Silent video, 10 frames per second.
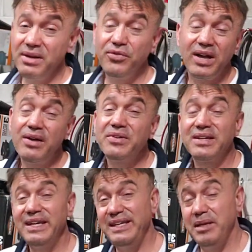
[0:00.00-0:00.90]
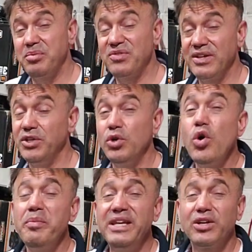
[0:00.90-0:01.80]
But if you have a 98%, you
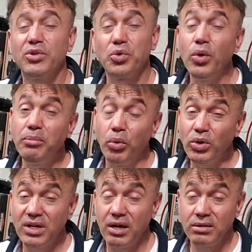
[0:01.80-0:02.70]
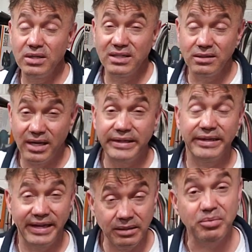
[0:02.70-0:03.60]
know how many control boards are in
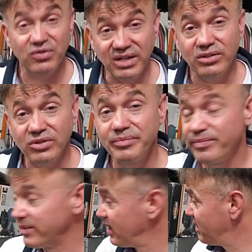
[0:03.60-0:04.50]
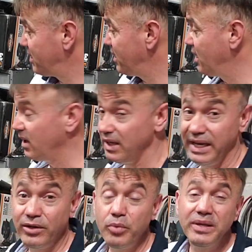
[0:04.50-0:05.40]
98%?
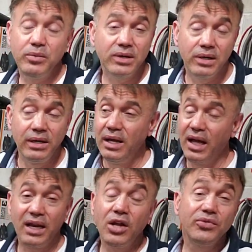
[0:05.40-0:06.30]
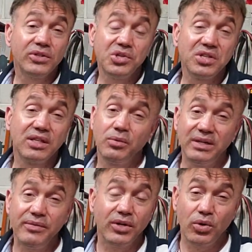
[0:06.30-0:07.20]
And a lot of technicians, they
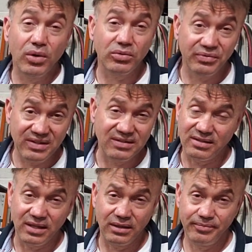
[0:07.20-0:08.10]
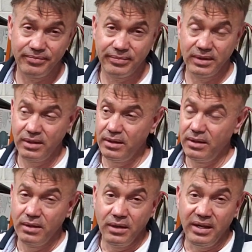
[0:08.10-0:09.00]
will never know how to fix this thing.
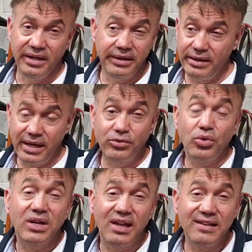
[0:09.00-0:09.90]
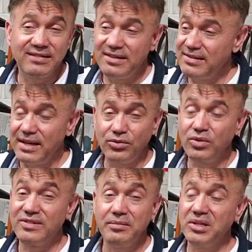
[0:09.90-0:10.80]
I took classes, I
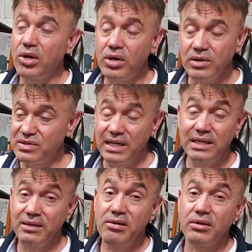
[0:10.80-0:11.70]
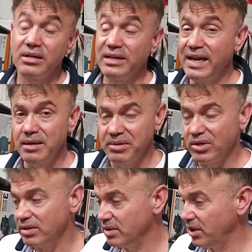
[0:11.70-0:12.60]
took seminars, and they are a nightmare.